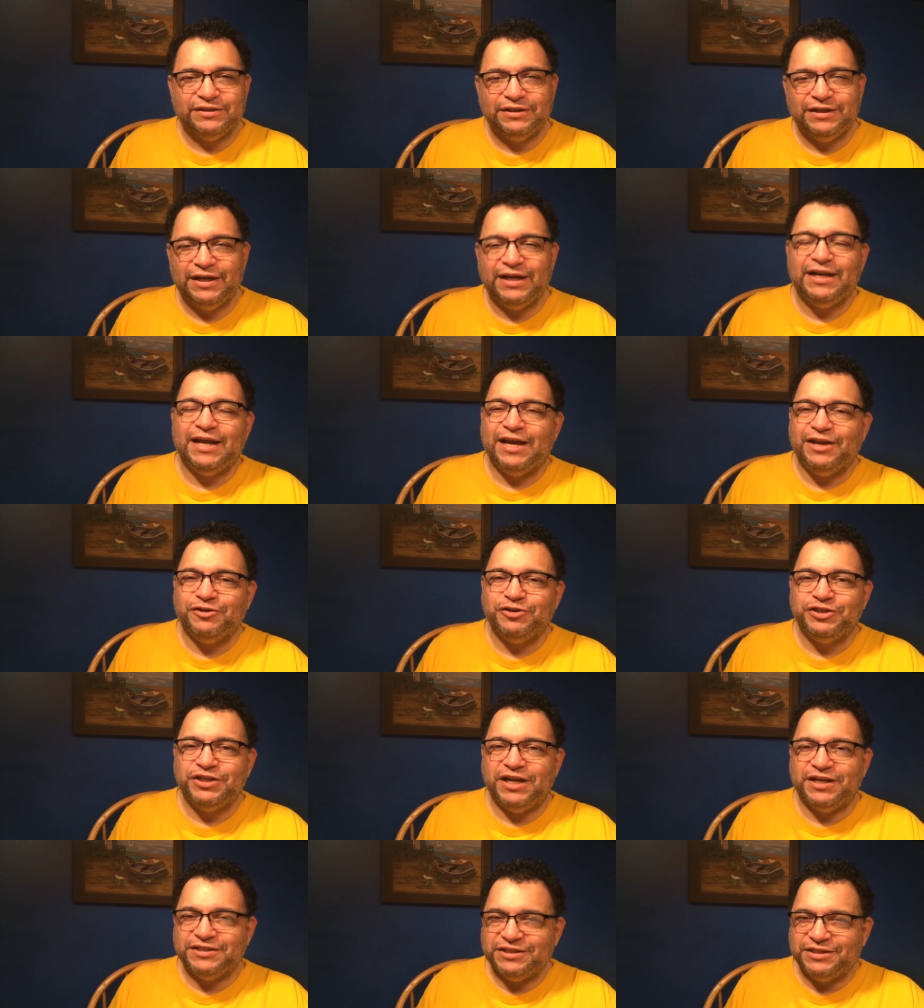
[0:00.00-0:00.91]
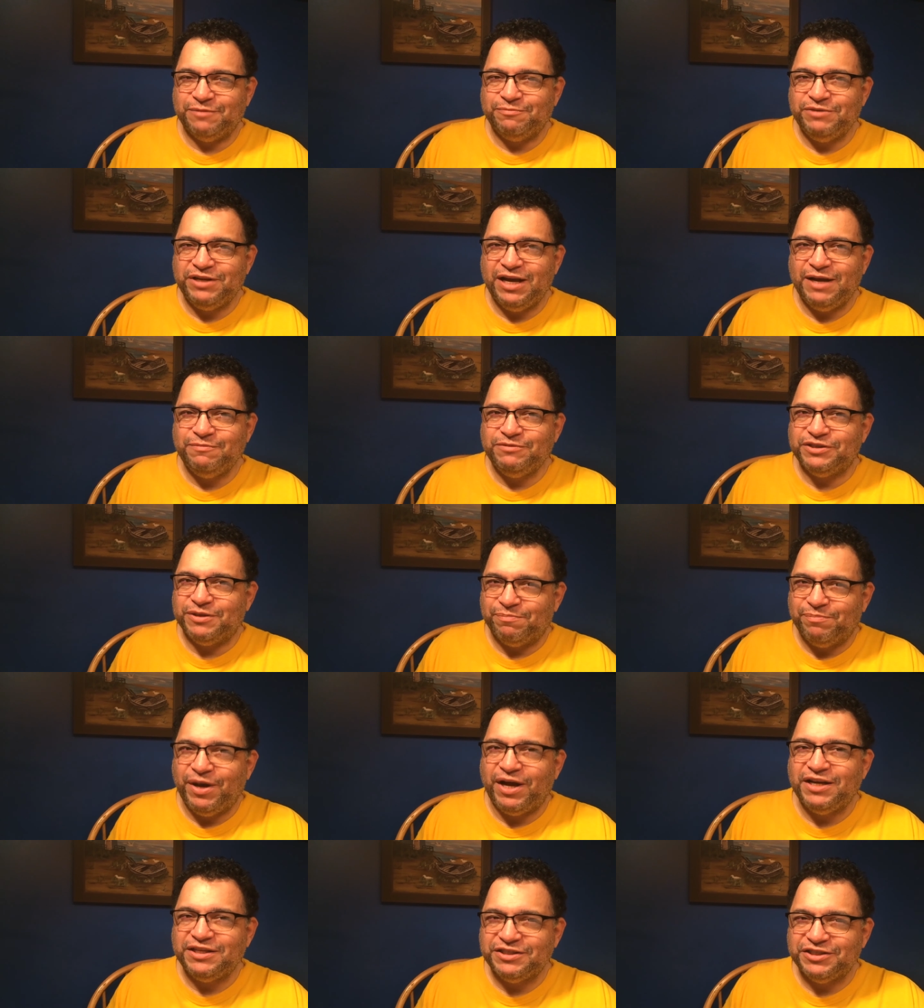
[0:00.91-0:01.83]
And I understand sometimes the
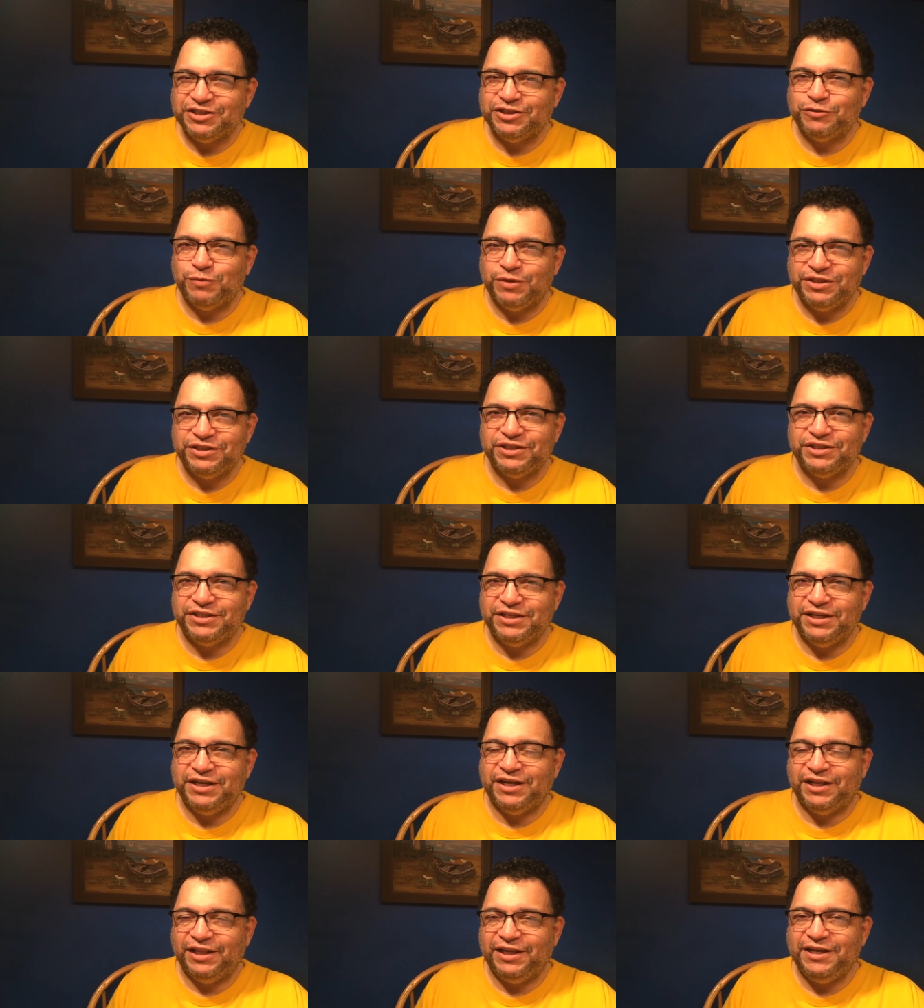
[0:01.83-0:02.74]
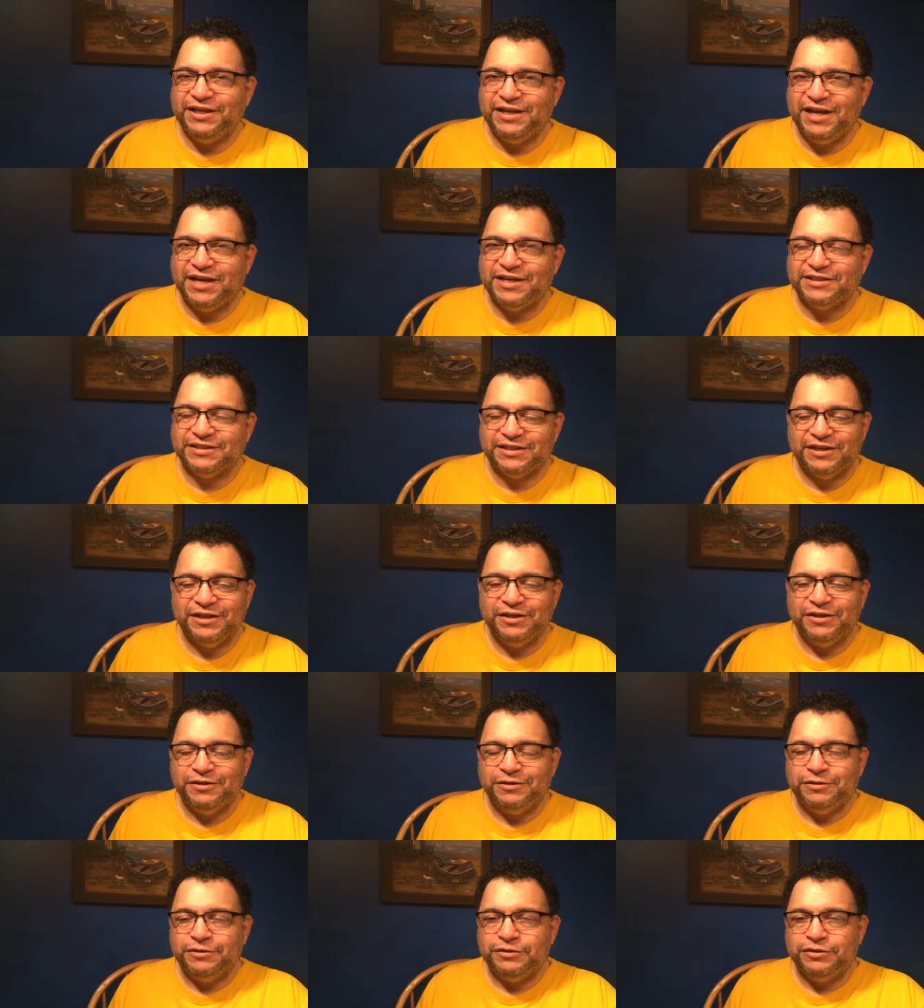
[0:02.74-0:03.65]
boss just wants to see a clean desk.
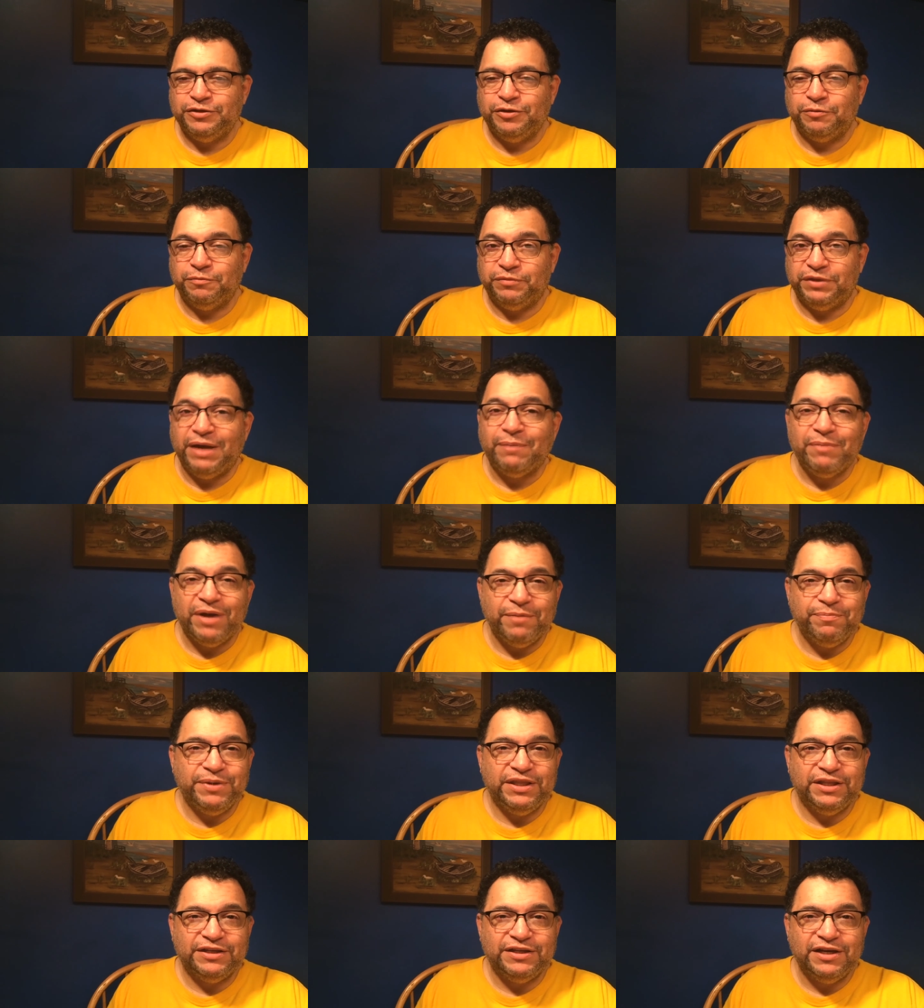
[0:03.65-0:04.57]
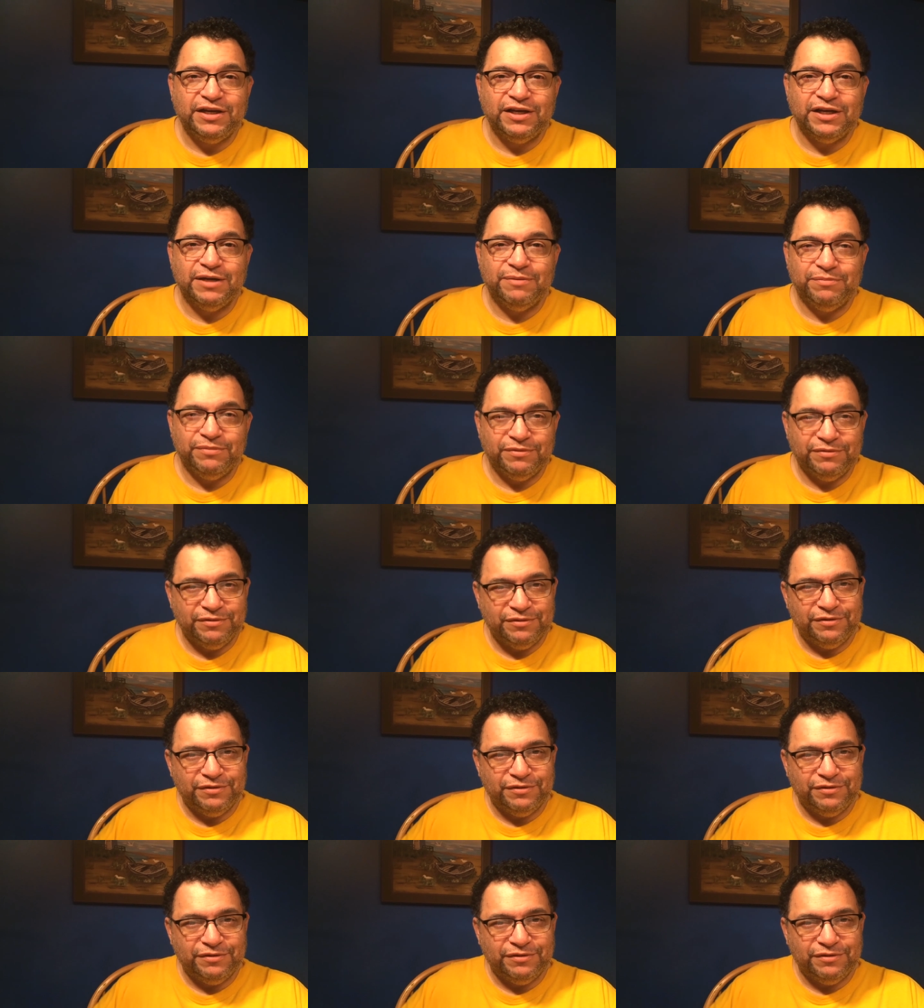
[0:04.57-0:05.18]
So that might be the time